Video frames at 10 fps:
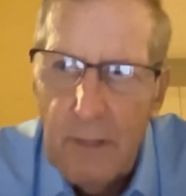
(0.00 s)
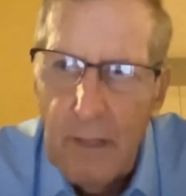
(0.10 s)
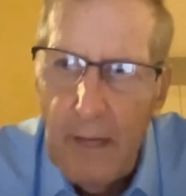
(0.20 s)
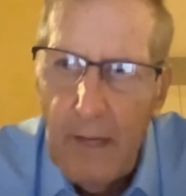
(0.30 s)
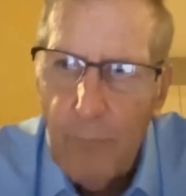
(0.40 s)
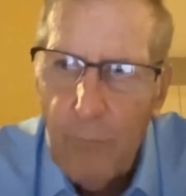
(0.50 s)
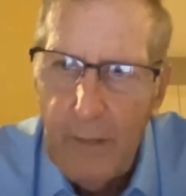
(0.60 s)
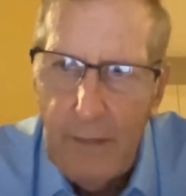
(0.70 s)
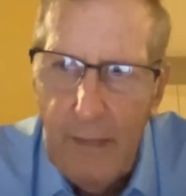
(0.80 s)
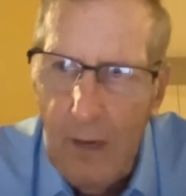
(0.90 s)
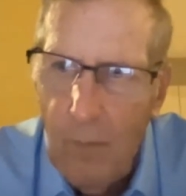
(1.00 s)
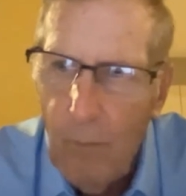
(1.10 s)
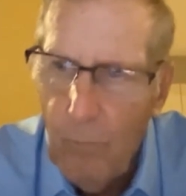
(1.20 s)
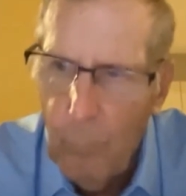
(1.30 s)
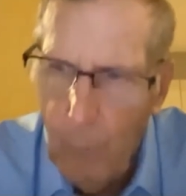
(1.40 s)
And right now,
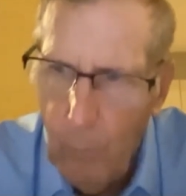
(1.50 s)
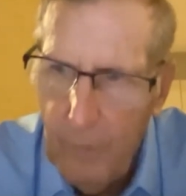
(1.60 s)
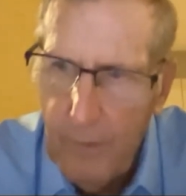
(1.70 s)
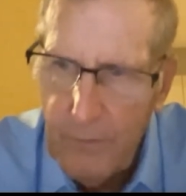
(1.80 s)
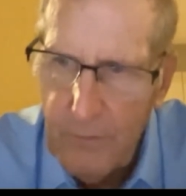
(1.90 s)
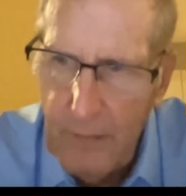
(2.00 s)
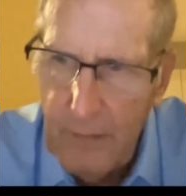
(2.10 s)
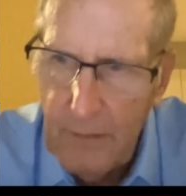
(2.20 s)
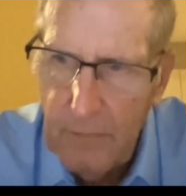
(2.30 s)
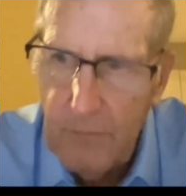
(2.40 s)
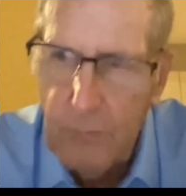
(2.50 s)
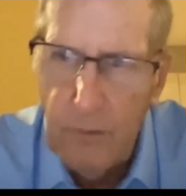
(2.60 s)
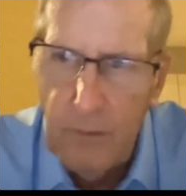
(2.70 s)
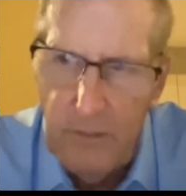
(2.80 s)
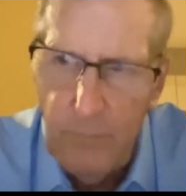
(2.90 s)
what we can say is if it's
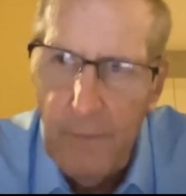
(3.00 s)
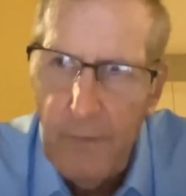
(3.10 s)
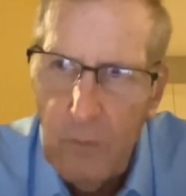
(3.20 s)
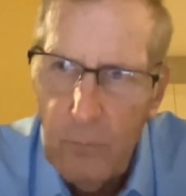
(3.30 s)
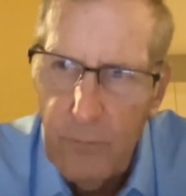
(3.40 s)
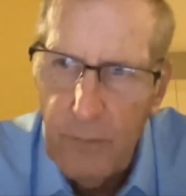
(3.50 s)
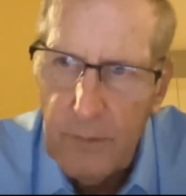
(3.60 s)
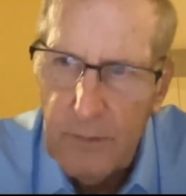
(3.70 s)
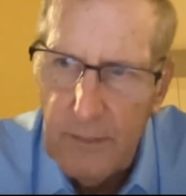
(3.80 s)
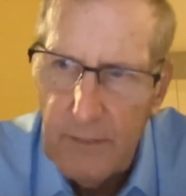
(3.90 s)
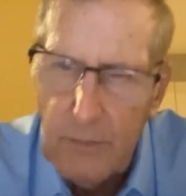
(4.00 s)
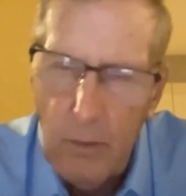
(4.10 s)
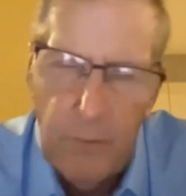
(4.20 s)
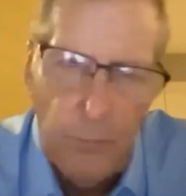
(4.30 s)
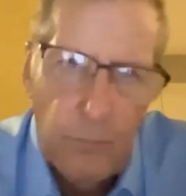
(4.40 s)
relieved by the opiate, it's
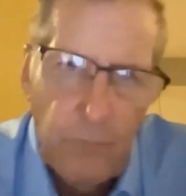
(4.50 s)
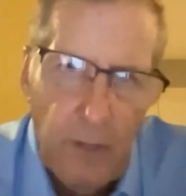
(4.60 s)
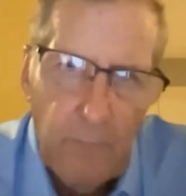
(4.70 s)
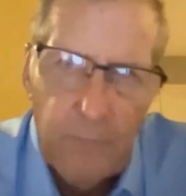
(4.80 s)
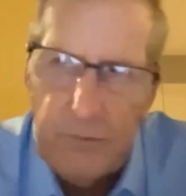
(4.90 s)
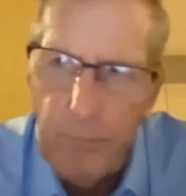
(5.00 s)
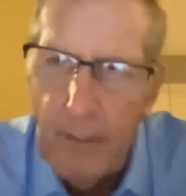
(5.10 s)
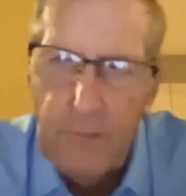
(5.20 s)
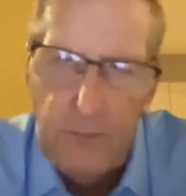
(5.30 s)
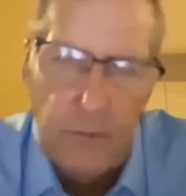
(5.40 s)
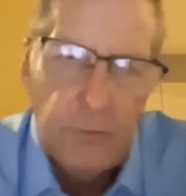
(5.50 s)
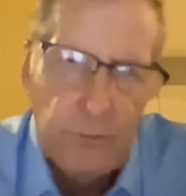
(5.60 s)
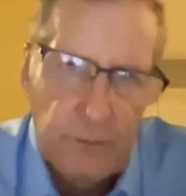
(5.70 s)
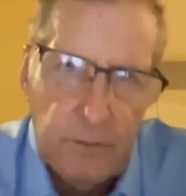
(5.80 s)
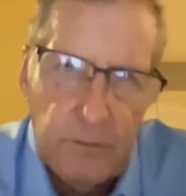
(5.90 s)
going to involve the
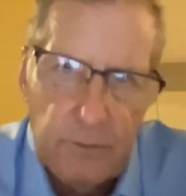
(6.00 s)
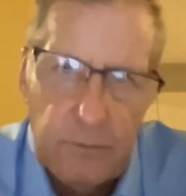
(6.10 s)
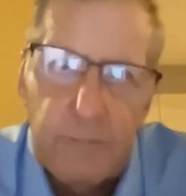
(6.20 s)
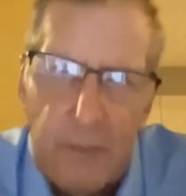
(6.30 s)
somatosensory system.